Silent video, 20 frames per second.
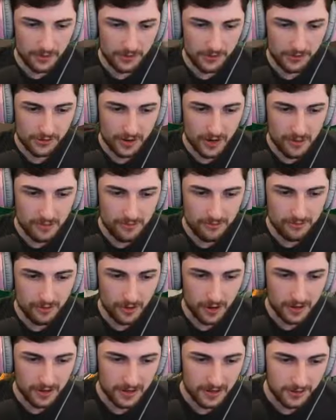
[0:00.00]
describe
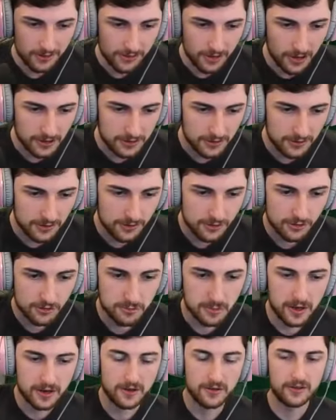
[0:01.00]
fuck? It's Dr.
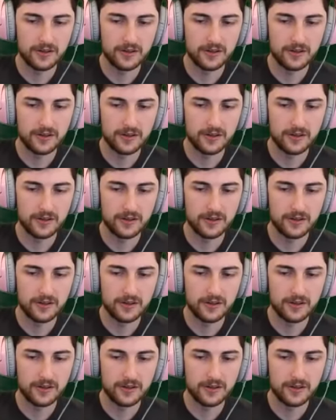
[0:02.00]
Disrespect going